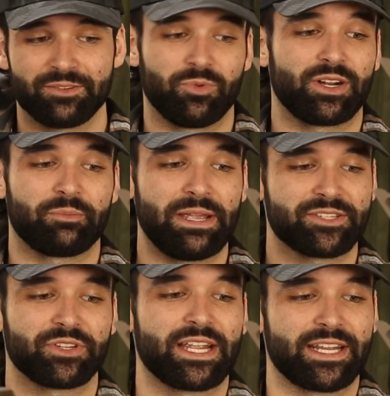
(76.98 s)
we're going to
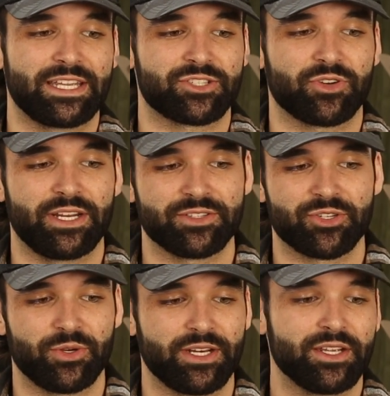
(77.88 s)
basically kind of get straight
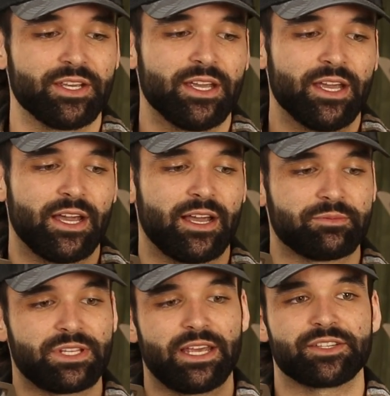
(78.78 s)
into it.
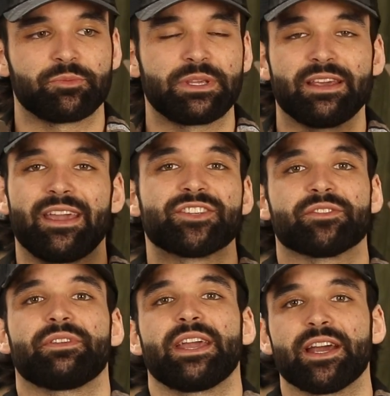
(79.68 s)
Today is going to be the
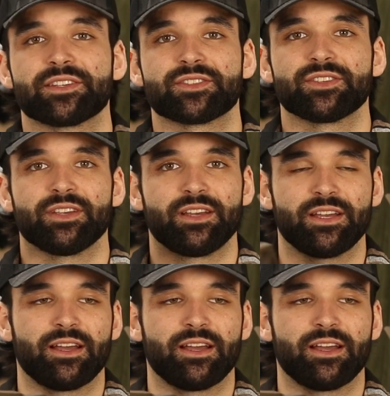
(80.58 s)
HFAS,